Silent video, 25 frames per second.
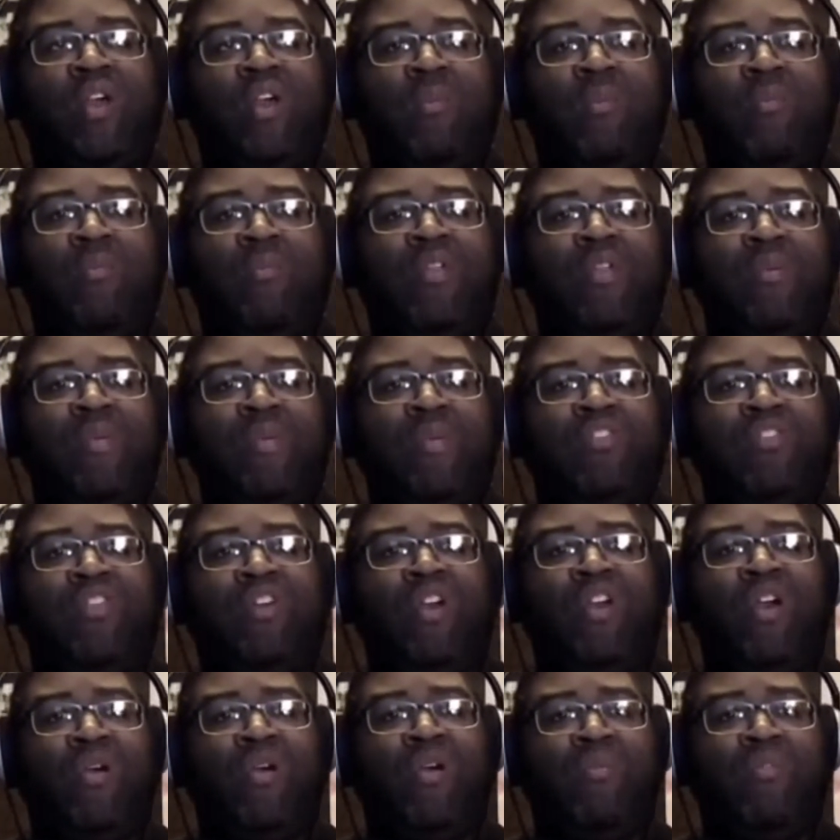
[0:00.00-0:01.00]
pretty much
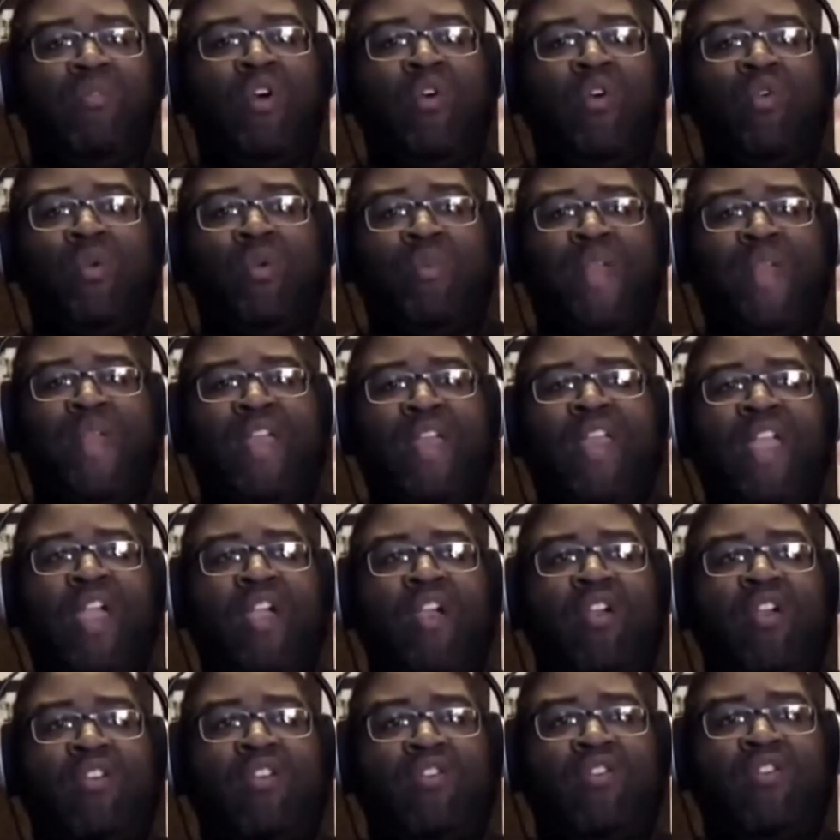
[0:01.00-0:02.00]
no repeat
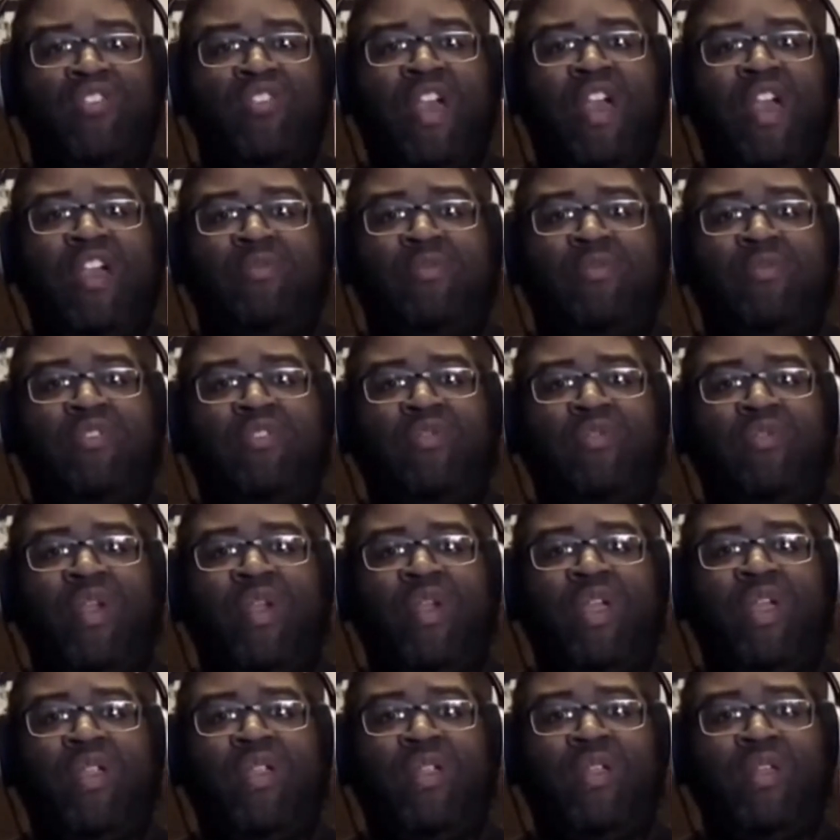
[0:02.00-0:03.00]
character jacks
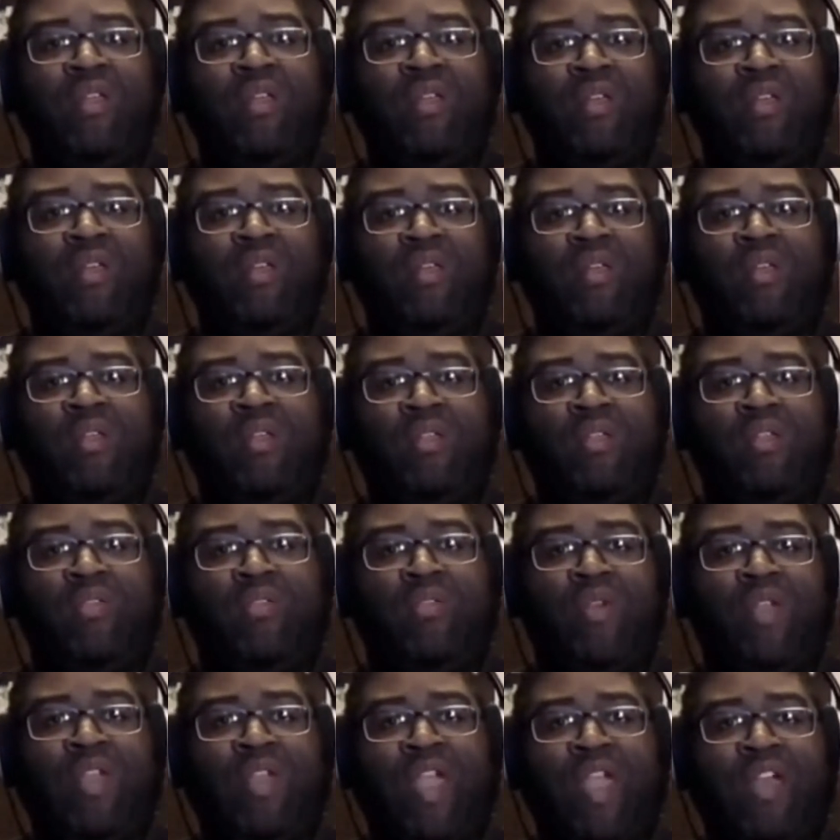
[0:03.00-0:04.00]
between the
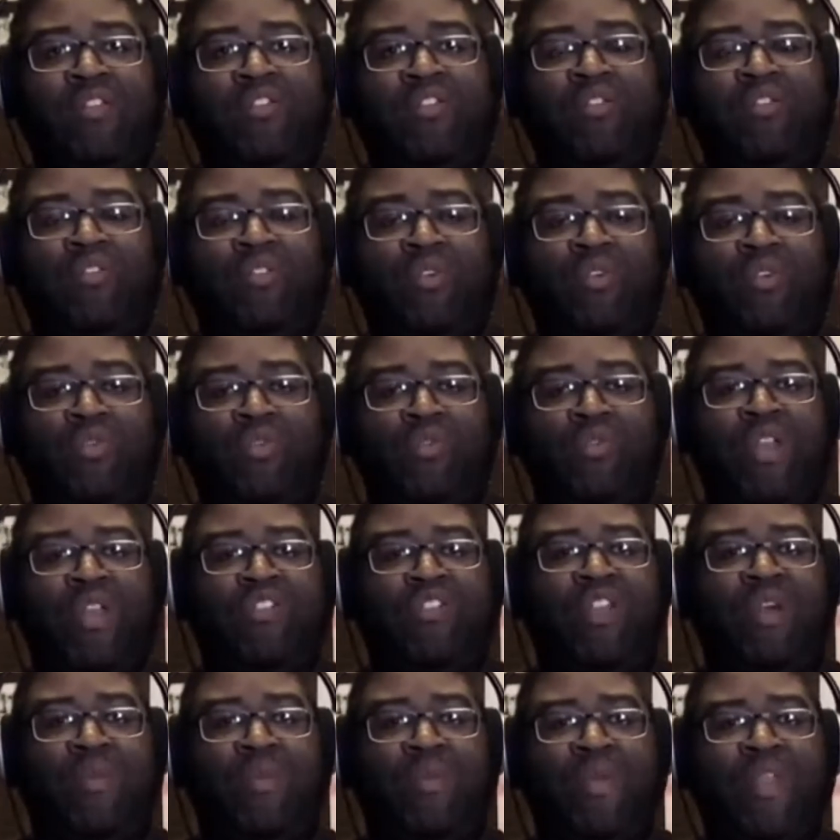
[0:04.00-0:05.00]
3 casters. So 3
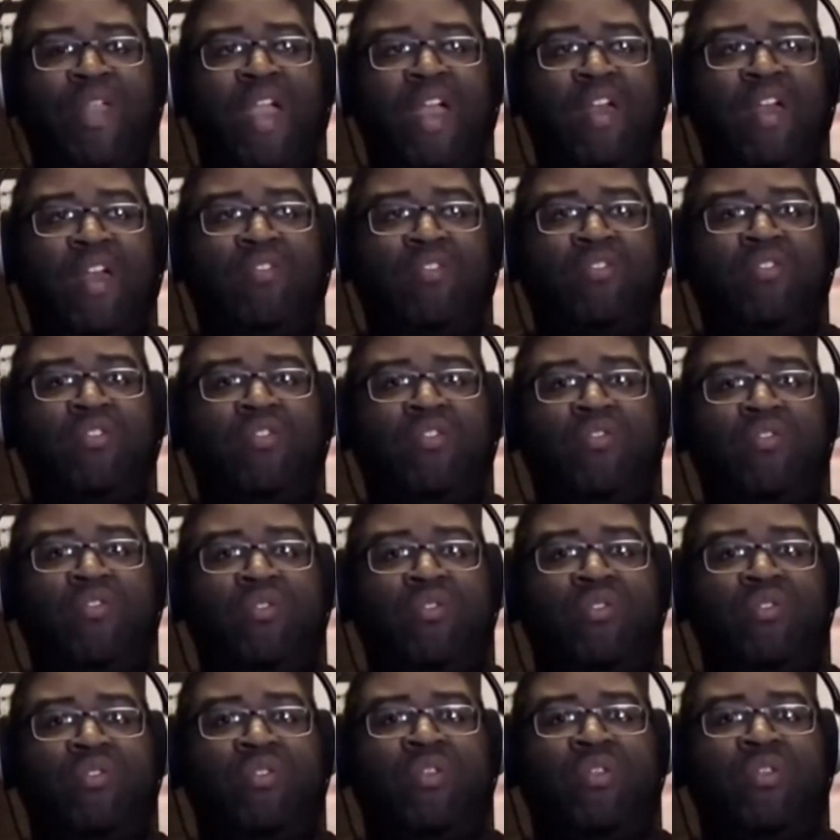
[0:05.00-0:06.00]
separate casters,
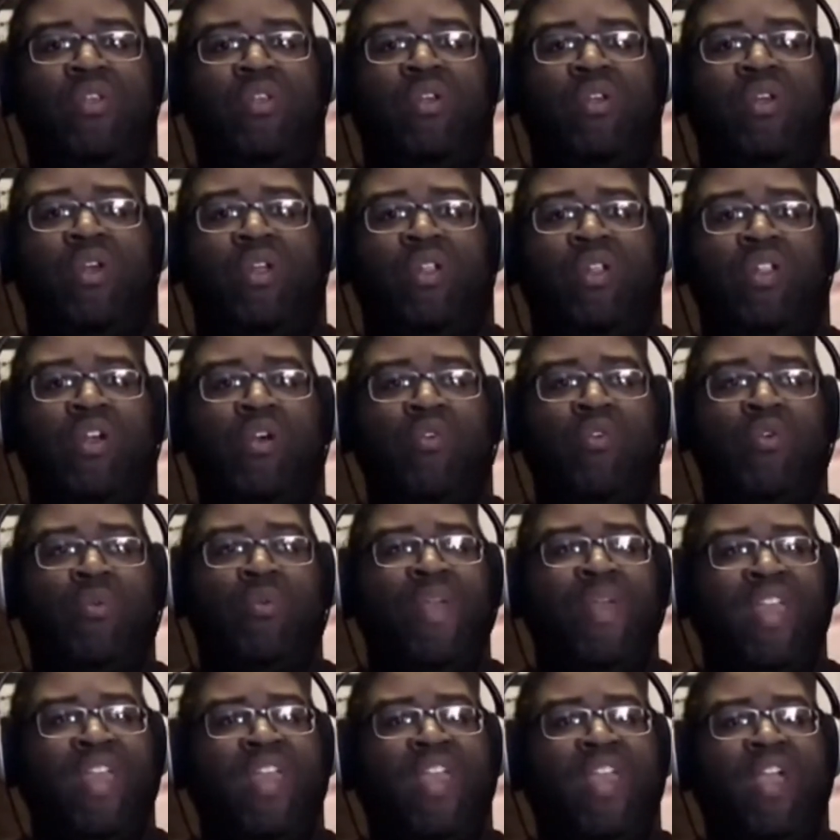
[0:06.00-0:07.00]
no
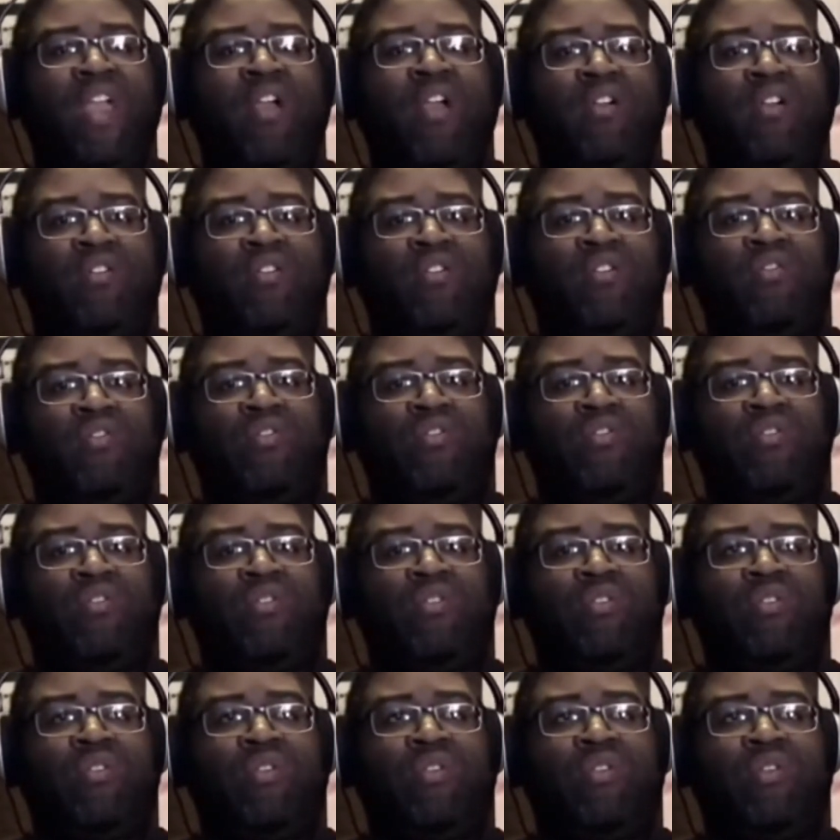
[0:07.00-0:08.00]
repeat characters
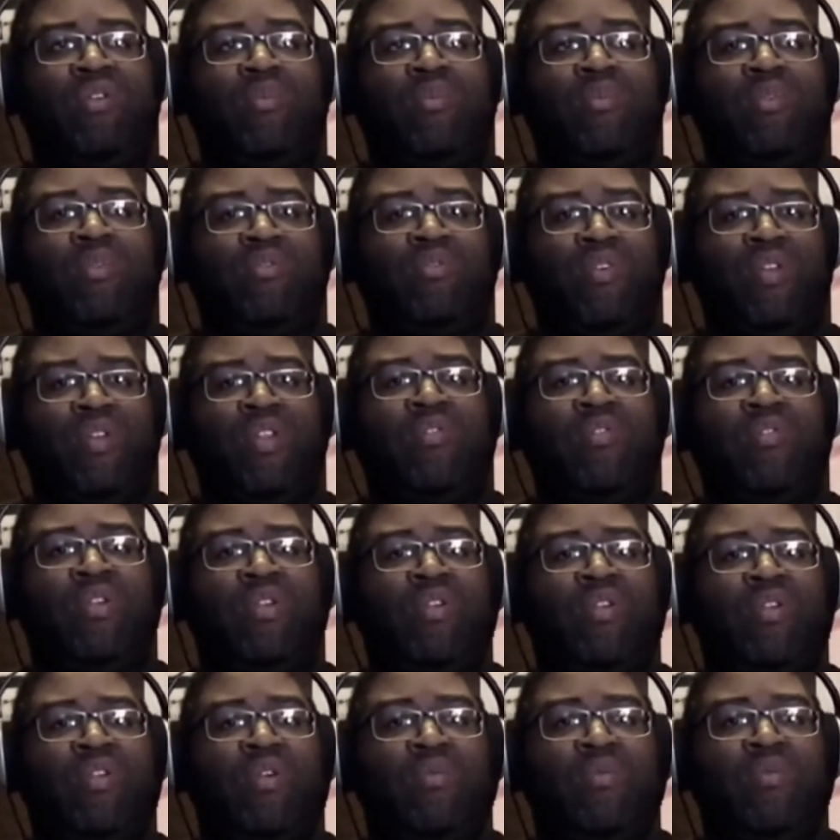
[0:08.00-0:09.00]
between the 3
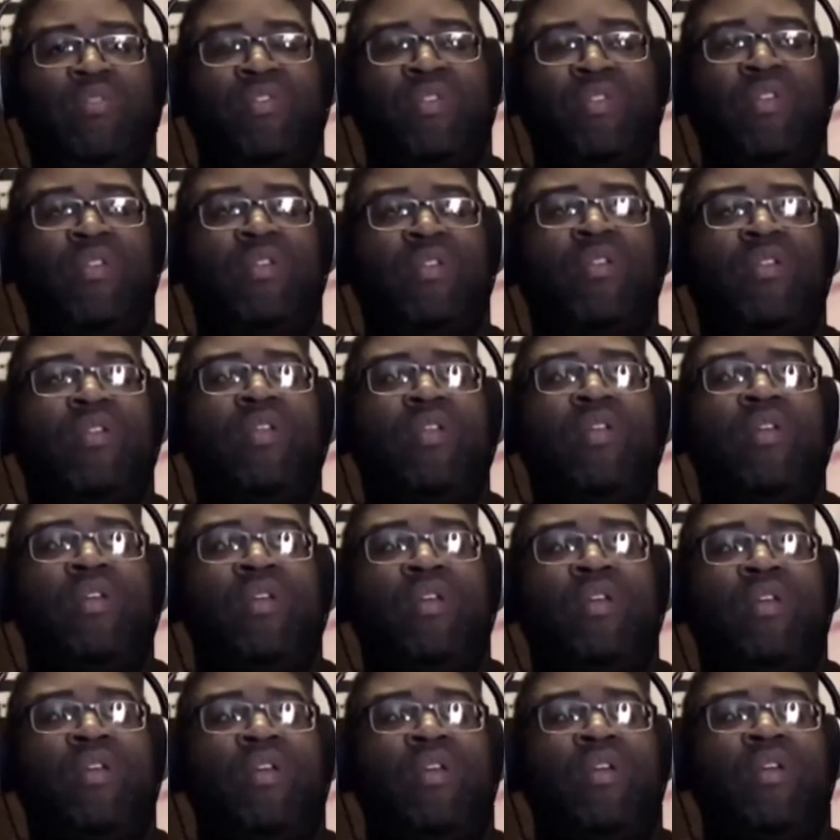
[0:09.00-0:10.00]
groups.
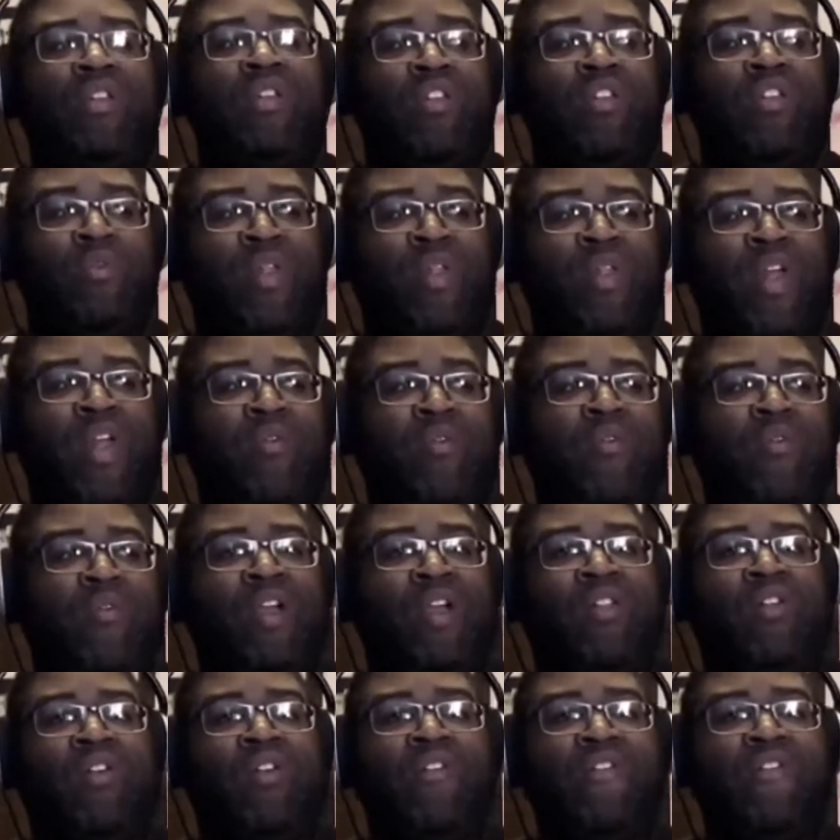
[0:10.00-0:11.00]
You play a
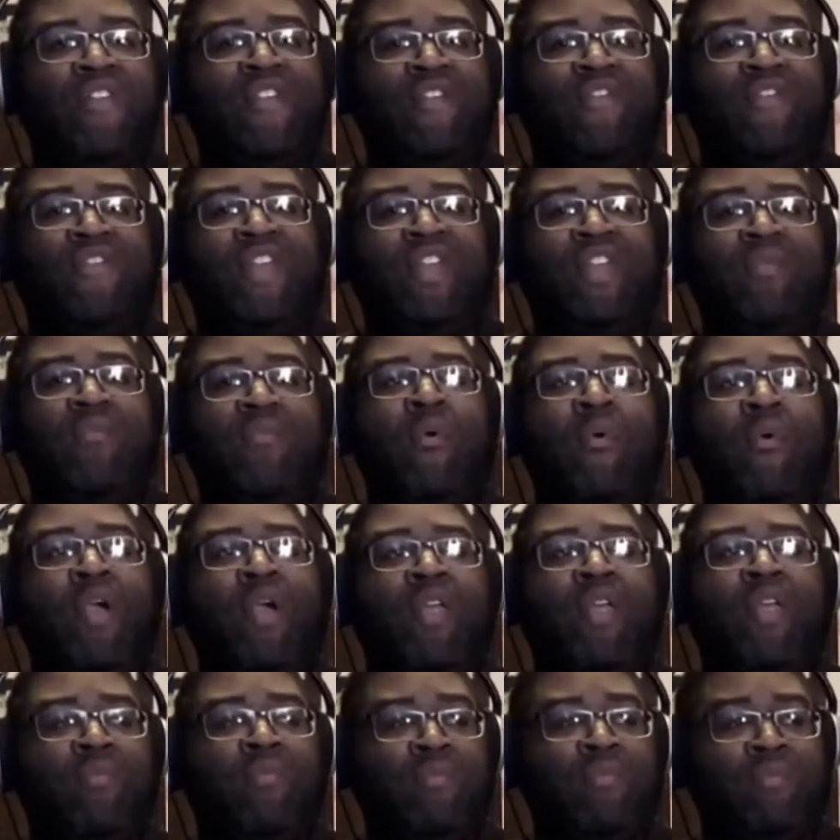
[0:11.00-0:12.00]
regular
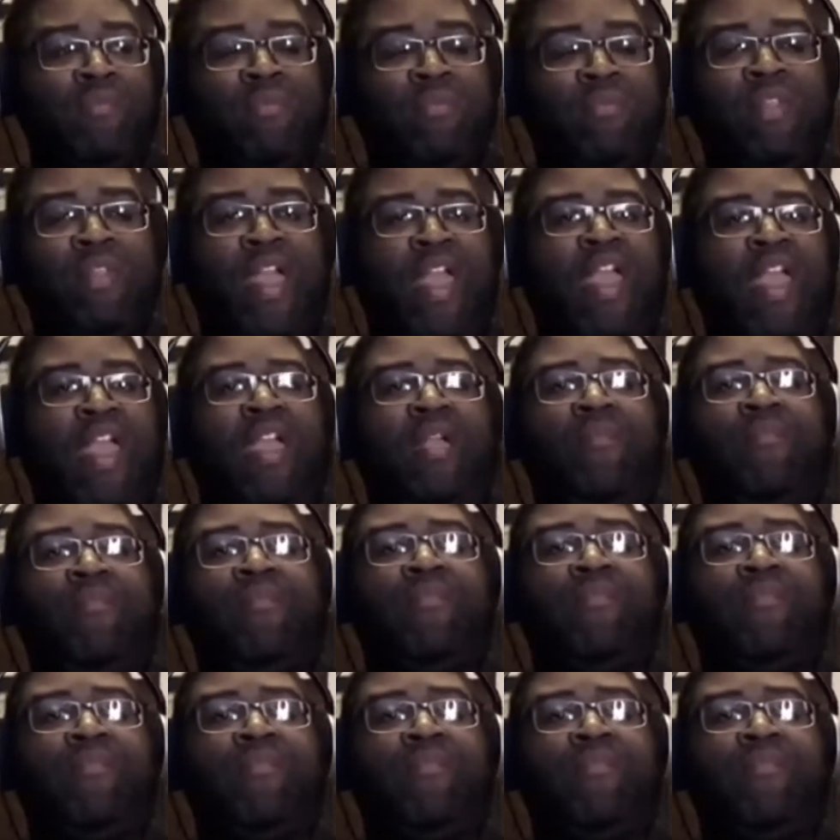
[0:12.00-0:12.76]
15-point game.